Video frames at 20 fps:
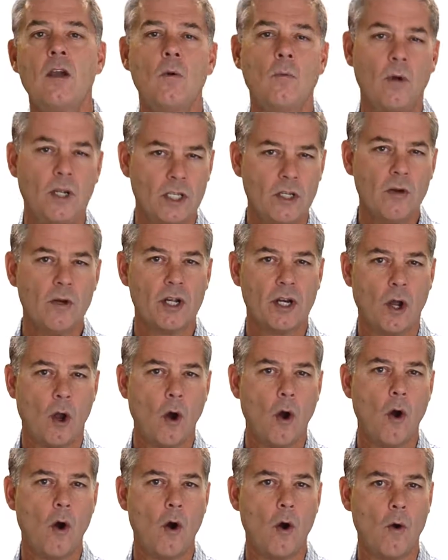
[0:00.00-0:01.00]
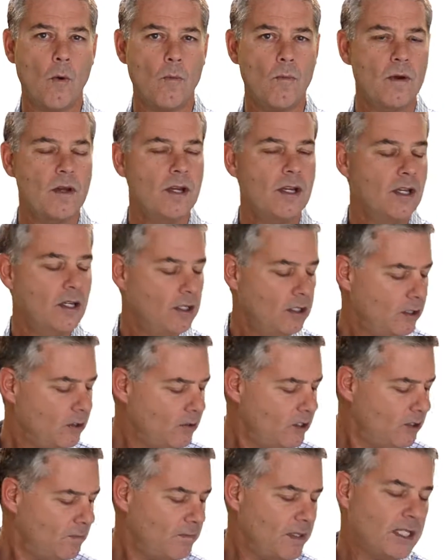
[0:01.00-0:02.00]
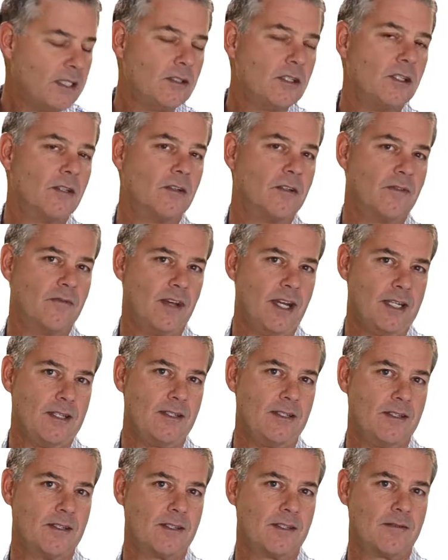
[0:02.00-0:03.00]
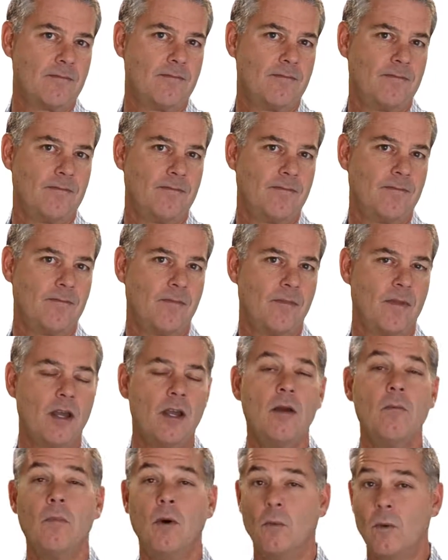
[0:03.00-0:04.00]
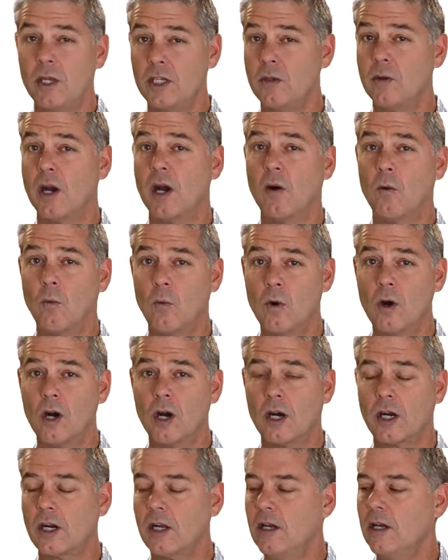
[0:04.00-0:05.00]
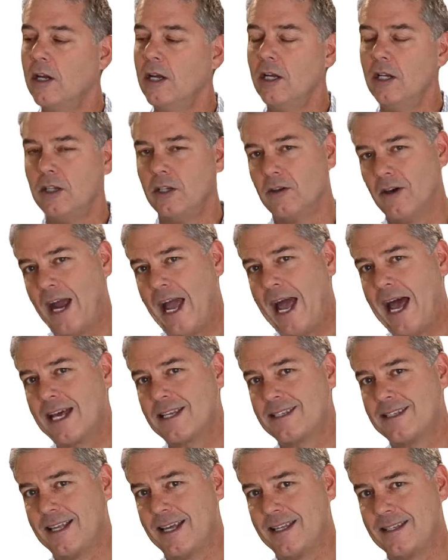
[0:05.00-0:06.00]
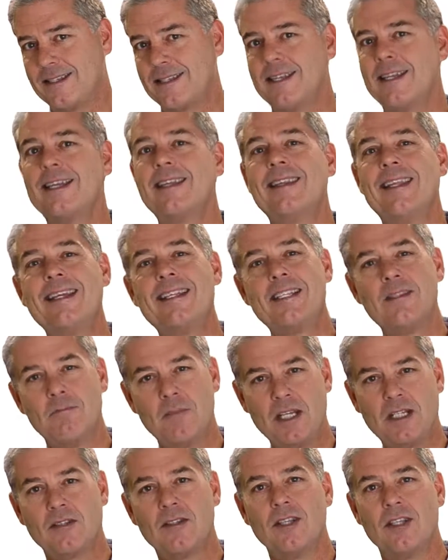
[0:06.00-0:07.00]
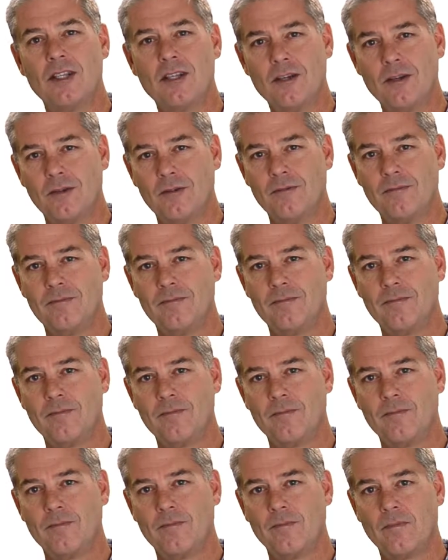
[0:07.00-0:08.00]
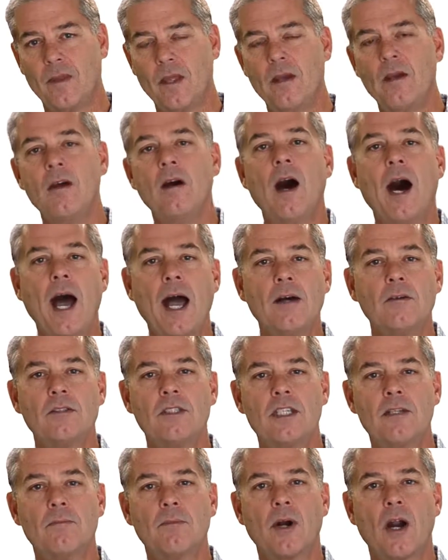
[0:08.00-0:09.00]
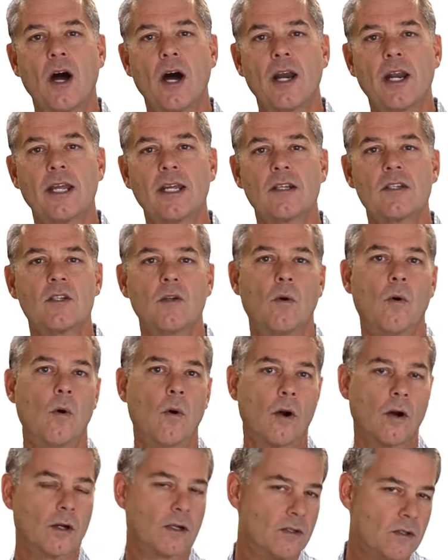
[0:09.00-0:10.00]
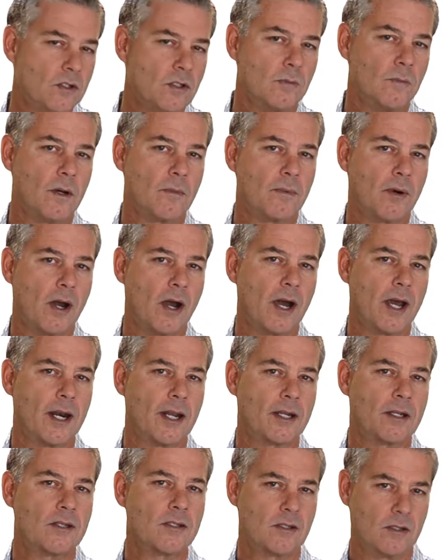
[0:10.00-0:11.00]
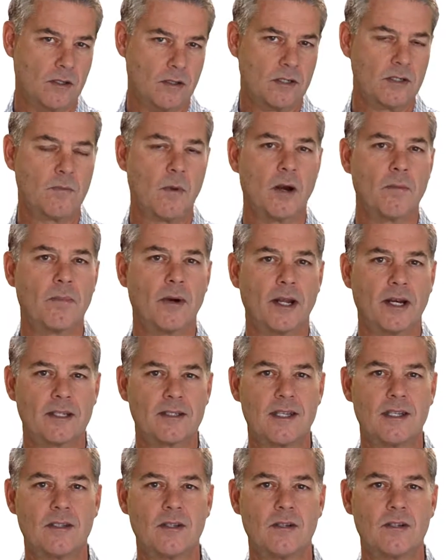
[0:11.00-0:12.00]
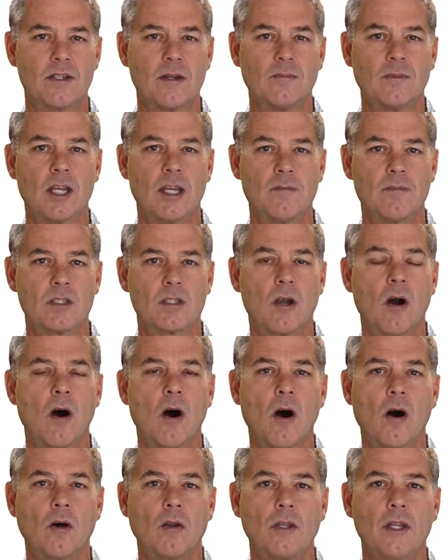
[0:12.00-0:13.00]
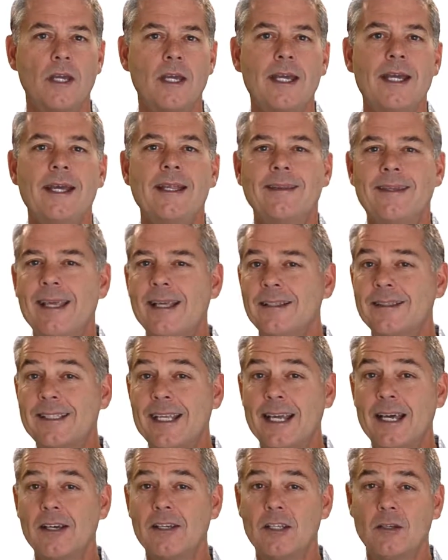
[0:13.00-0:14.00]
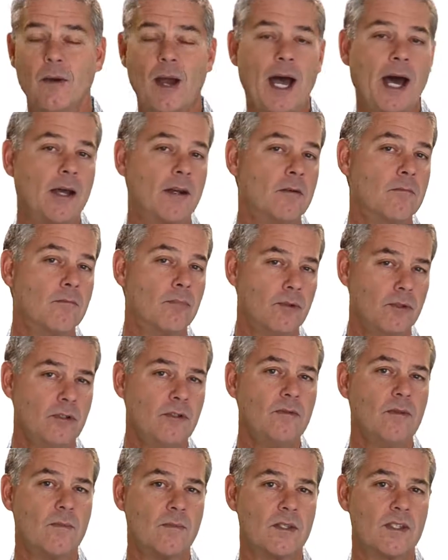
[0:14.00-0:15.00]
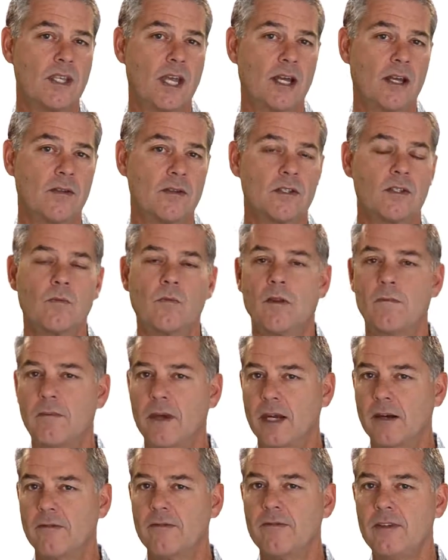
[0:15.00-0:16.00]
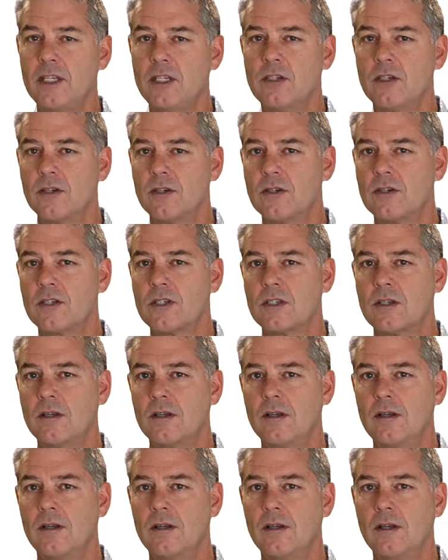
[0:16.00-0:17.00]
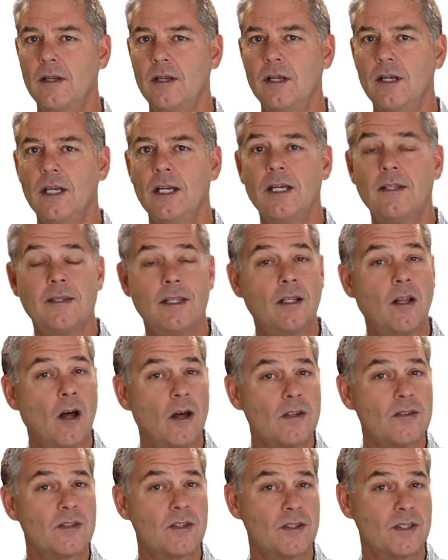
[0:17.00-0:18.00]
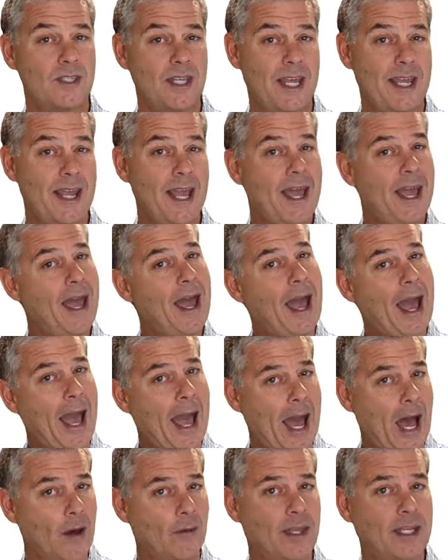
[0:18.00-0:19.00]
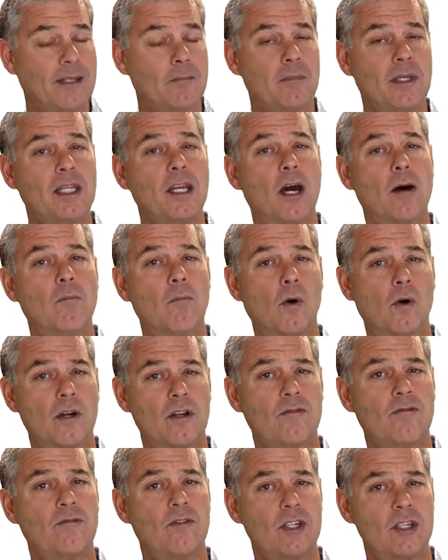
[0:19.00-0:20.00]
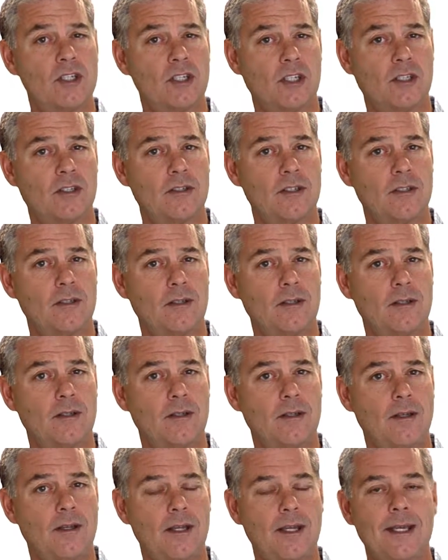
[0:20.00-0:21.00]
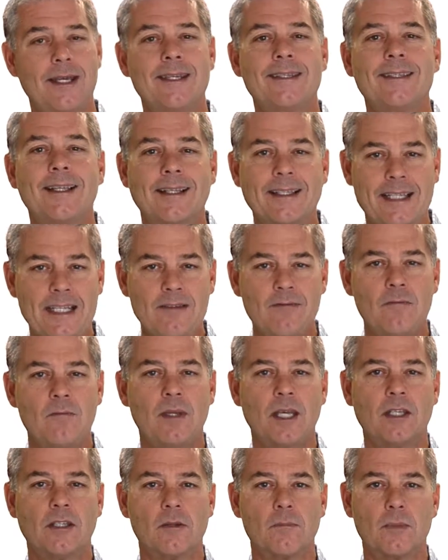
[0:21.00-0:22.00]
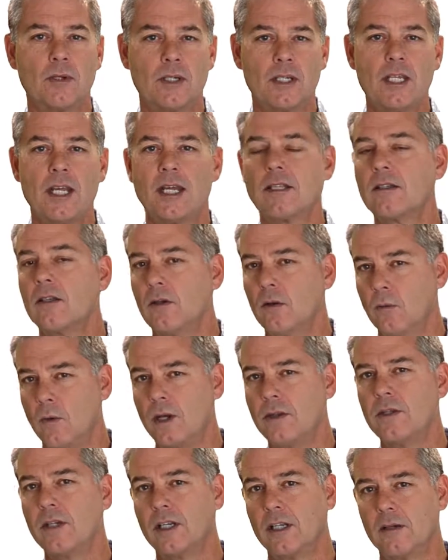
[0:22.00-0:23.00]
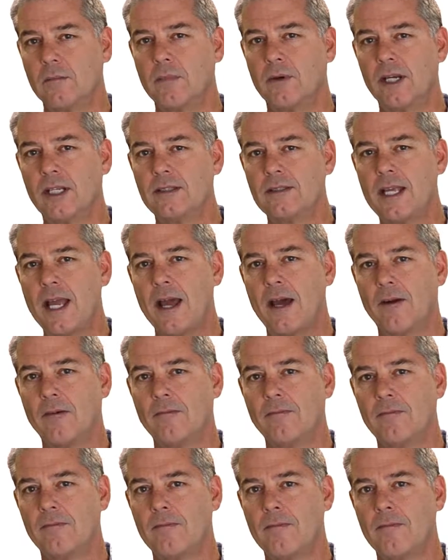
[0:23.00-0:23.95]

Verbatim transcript: When you're at home, you speak to your devices. But when you're at work, your assets, they speak to you. IoT products or consumer products or smart products as they're sometimes called, They'll tell you how to improve themselves with better features. They'll also say how they can become more efficient. They'll even be able to predict when they're going to break down.